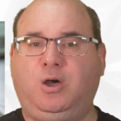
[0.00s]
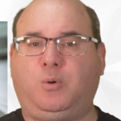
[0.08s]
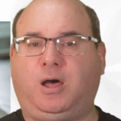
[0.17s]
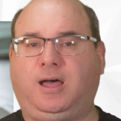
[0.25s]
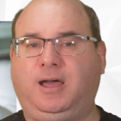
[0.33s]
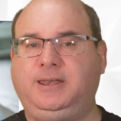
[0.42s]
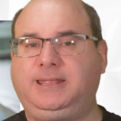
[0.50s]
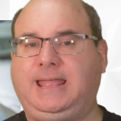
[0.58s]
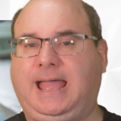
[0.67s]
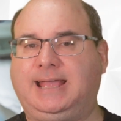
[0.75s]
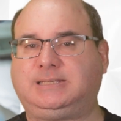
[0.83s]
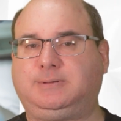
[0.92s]
While honey
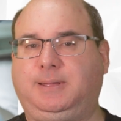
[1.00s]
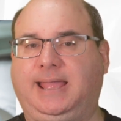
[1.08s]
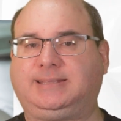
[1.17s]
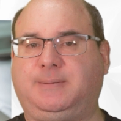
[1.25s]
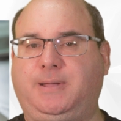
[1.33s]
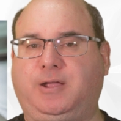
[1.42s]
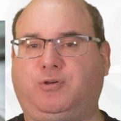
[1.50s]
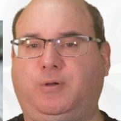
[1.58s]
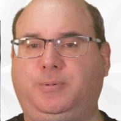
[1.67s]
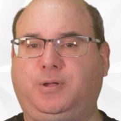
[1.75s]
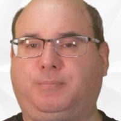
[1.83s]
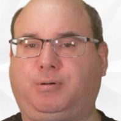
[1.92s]
has
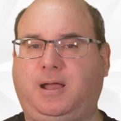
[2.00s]
antimicrobial